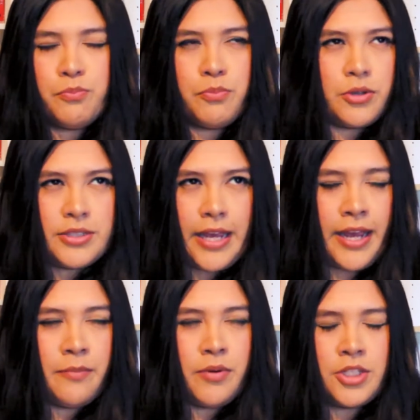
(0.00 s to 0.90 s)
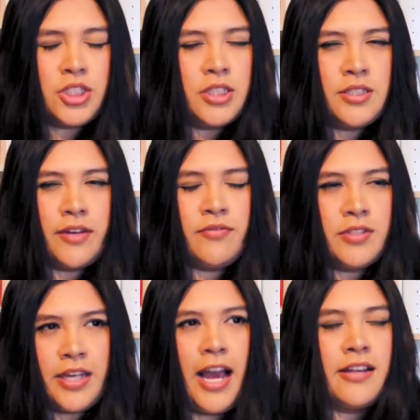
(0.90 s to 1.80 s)
per se, but she
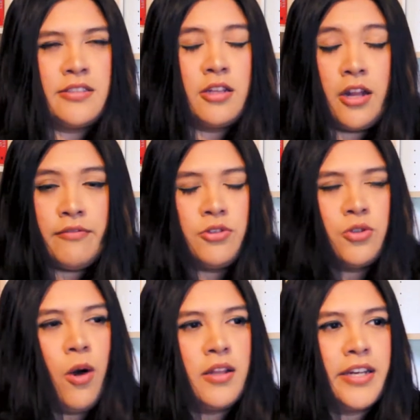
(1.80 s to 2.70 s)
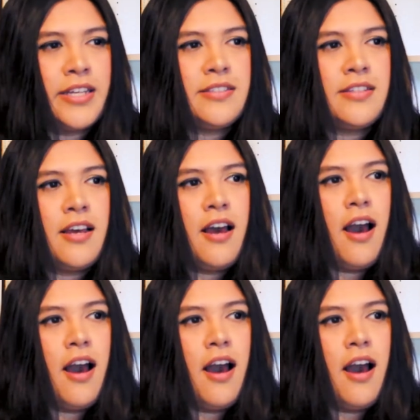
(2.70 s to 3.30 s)
definitely has a lot of those qualities.